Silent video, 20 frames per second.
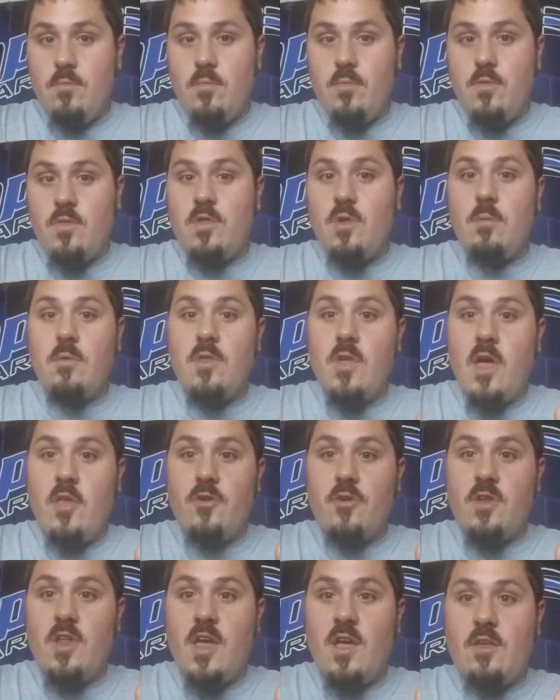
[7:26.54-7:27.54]
some of the
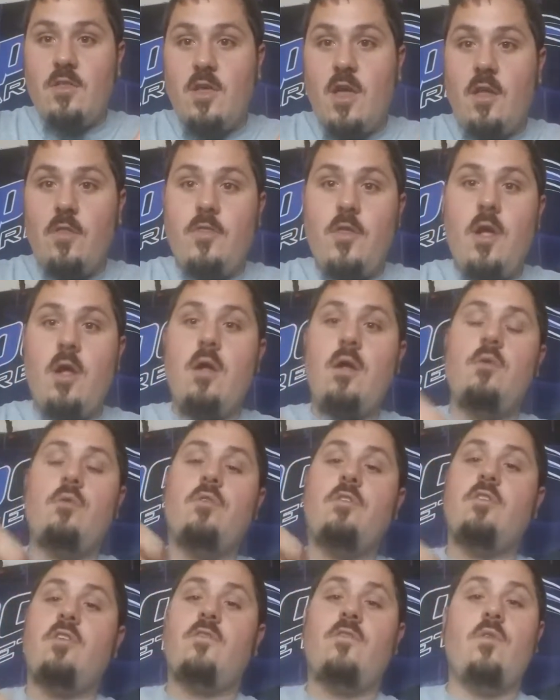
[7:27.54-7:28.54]
other tanks out there, it
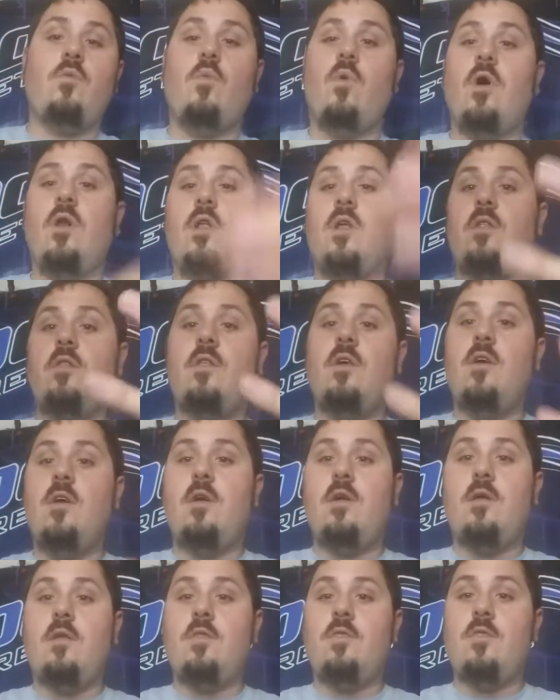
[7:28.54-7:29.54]
was if you wanted
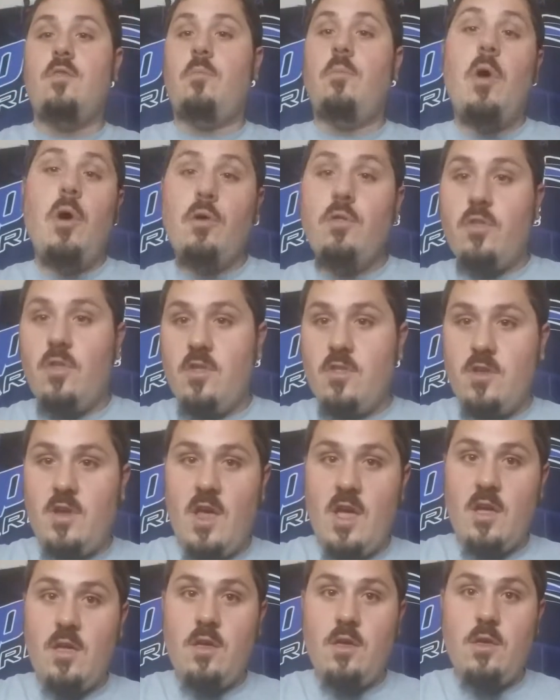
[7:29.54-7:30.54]
the postless
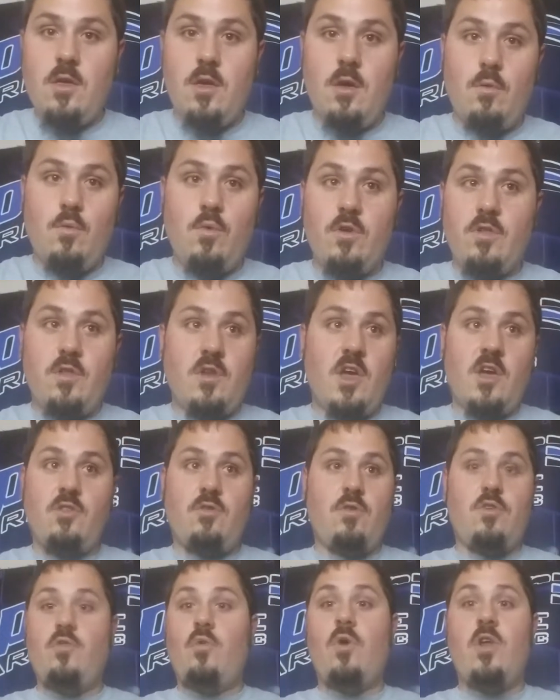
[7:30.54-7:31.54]
deck, it was an
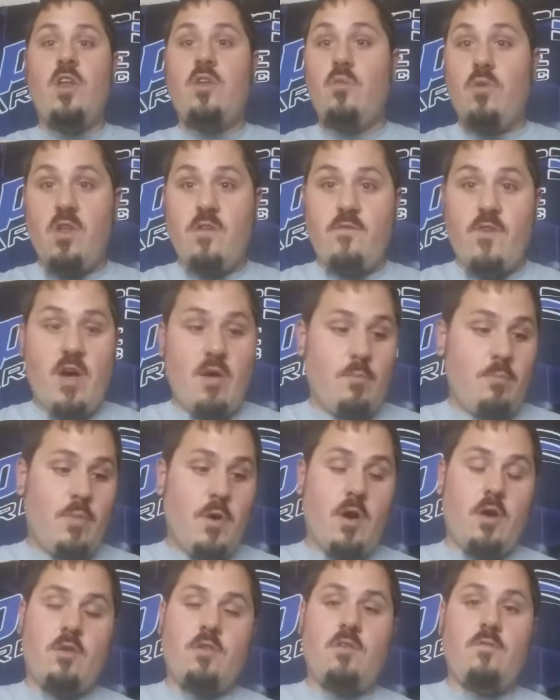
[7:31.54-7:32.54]
extra $20-25
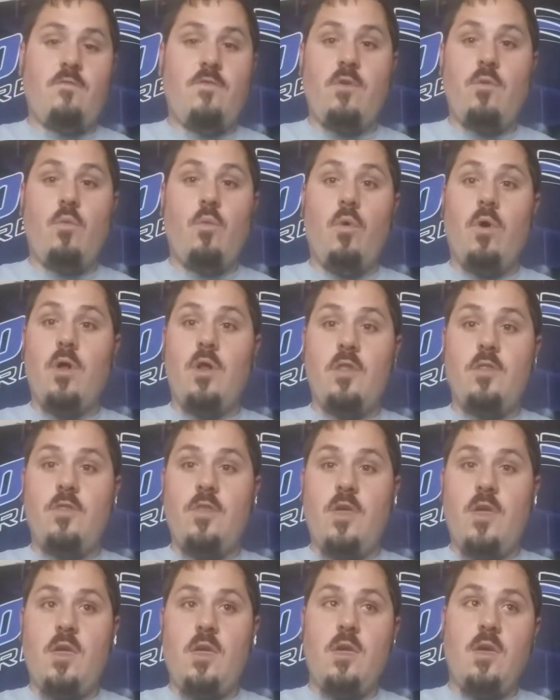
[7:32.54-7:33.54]
bucks. If you wanted
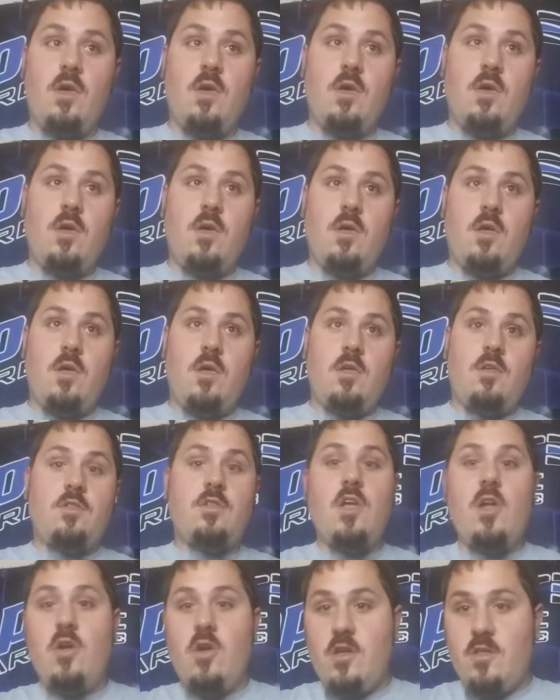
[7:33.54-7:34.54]
the
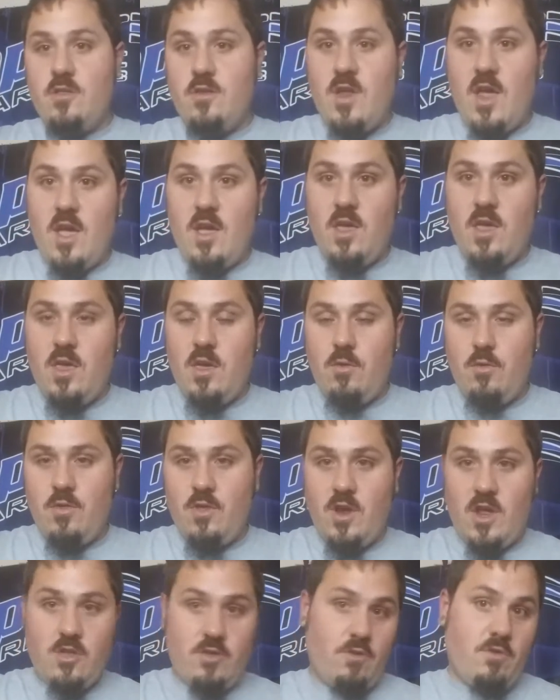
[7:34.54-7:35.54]
series deck, it was
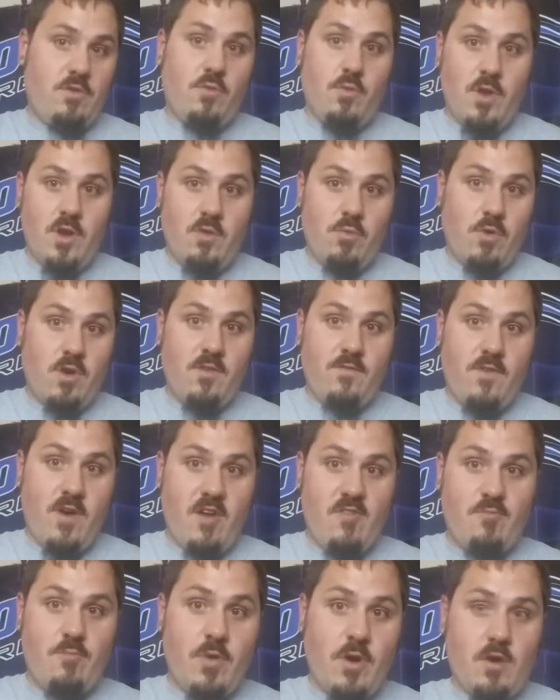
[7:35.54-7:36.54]
an extra
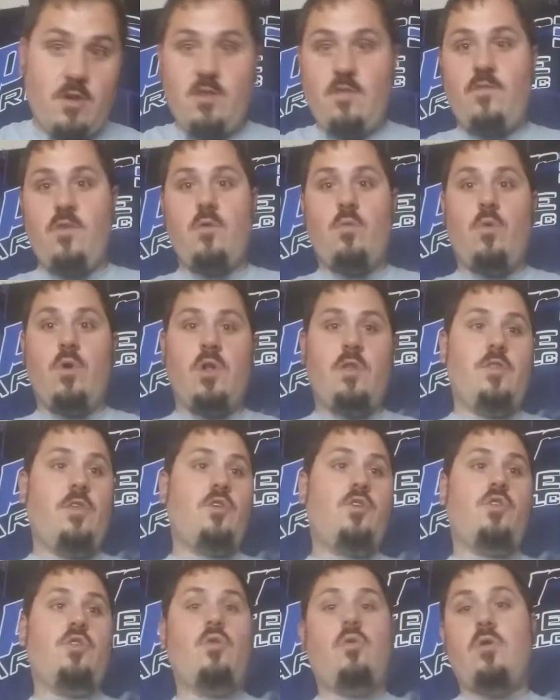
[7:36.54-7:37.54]
$20-25 bucks. If you wanted the
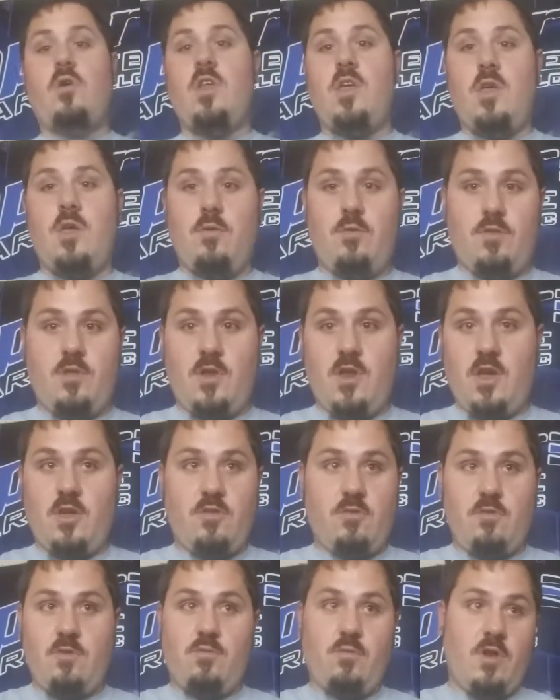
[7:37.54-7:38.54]
shorty, it was an
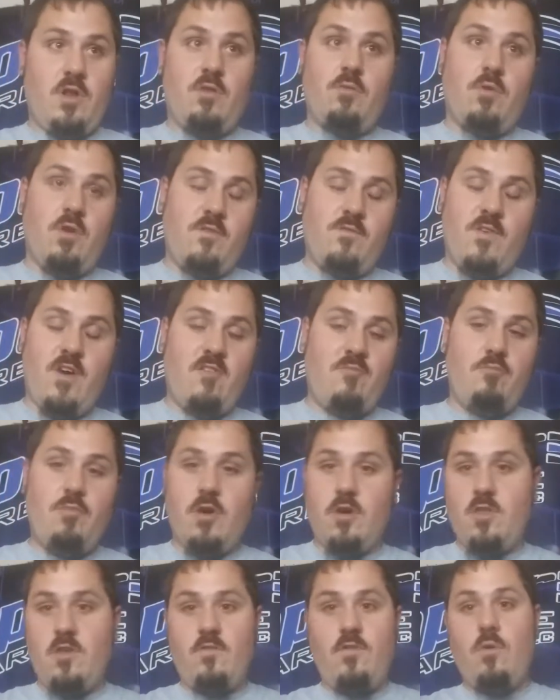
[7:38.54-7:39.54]
extra $20-25
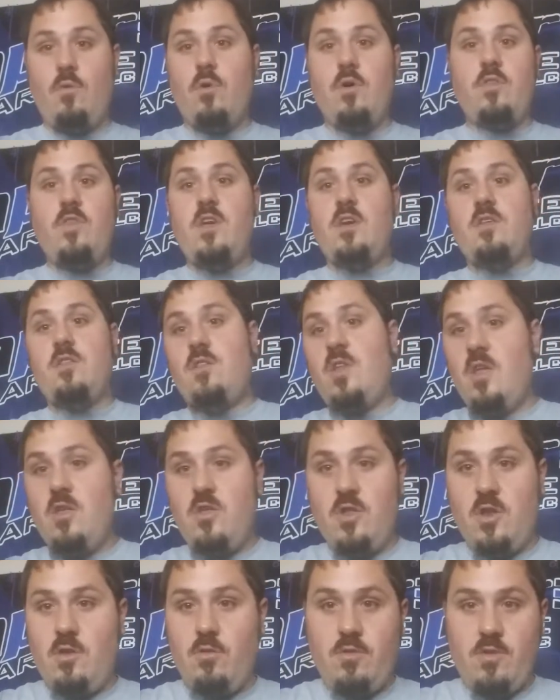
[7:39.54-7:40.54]
bucks. If you wanted the
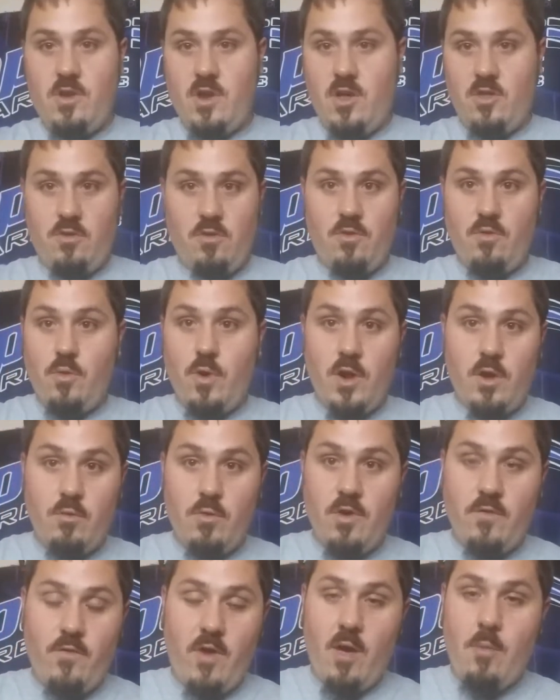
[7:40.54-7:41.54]
extension, it was an extra
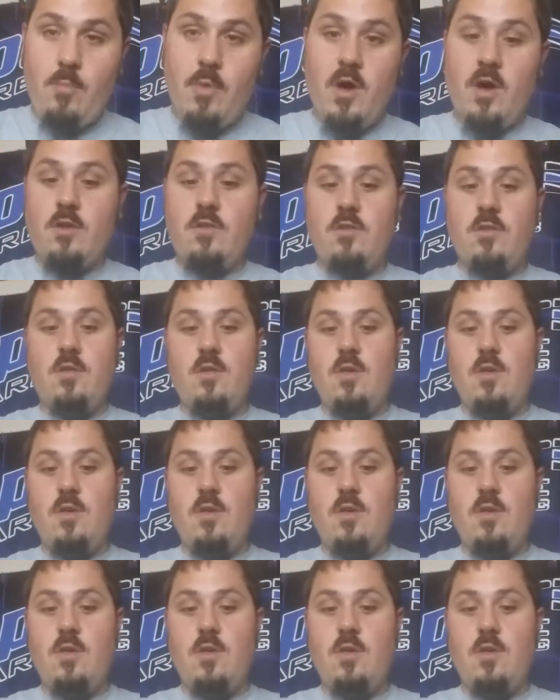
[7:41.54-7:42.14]
$20-25 bucks.